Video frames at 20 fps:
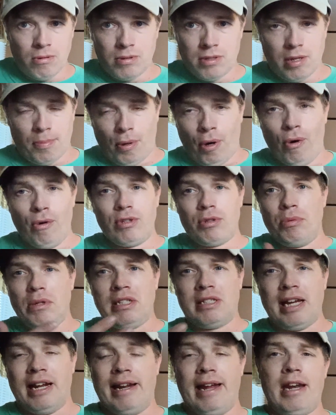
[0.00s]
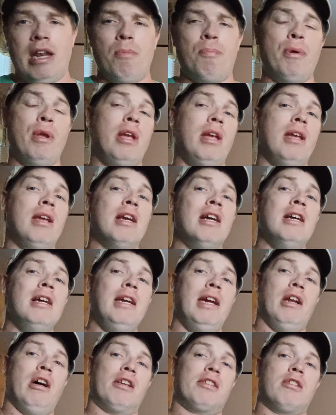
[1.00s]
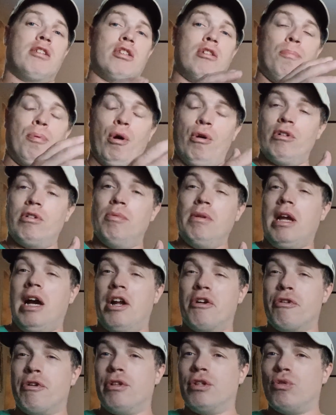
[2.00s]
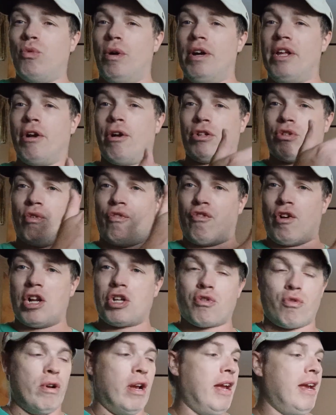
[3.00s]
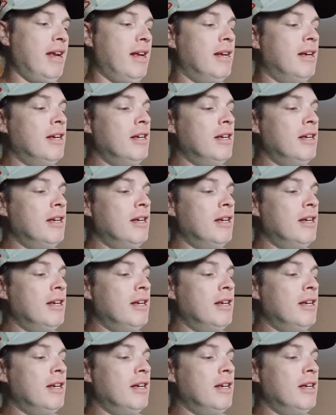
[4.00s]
supposedly 1080p and also supposedly 120 hertz refresh rate.